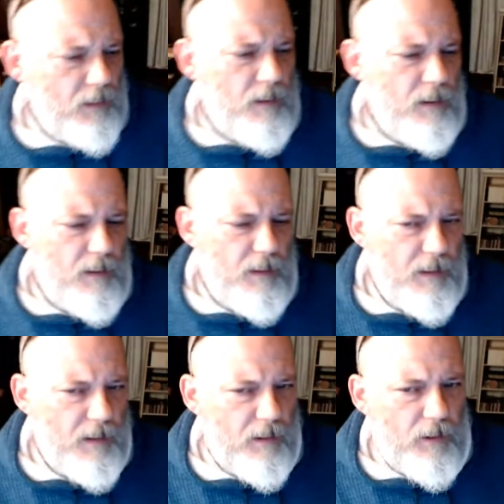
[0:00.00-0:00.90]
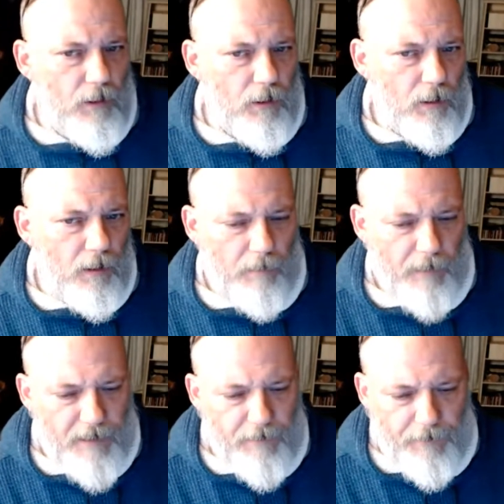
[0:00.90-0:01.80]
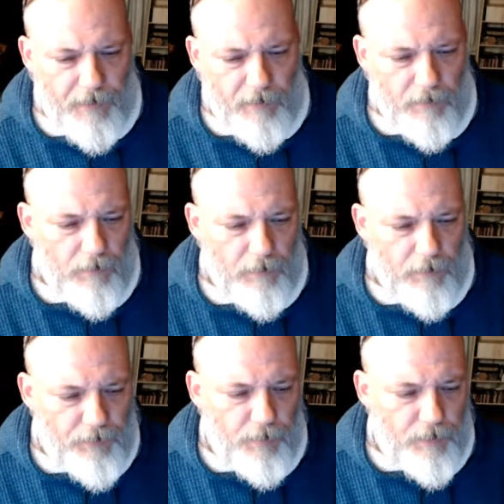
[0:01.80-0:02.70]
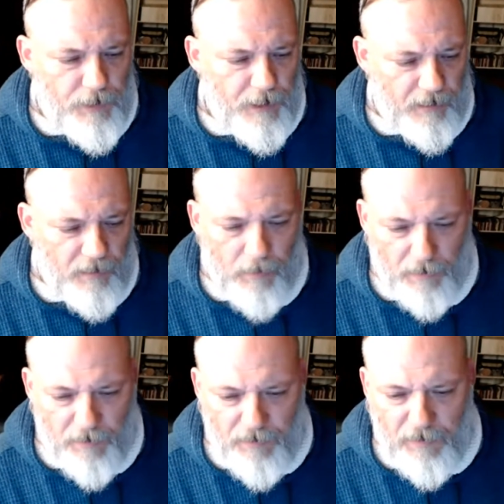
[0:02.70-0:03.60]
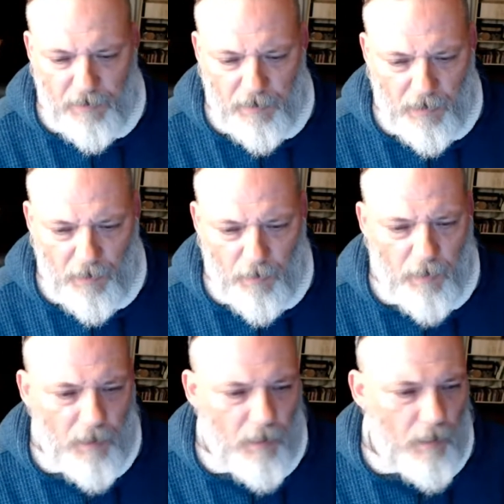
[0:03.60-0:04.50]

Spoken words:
the current rate of increase projected on Zillow